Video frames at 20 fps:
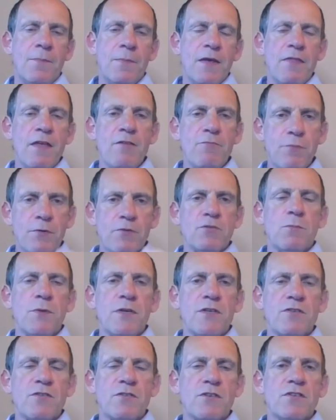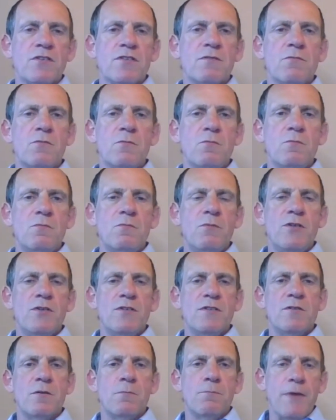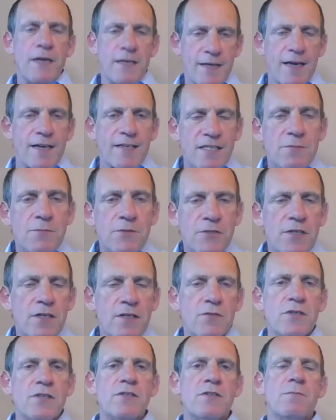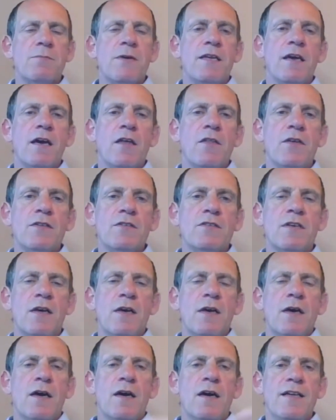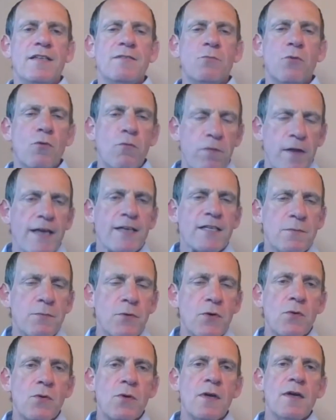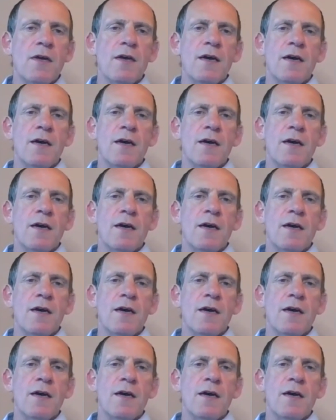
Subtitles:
They've built a business which has got better customer service than many others. It's more flexible.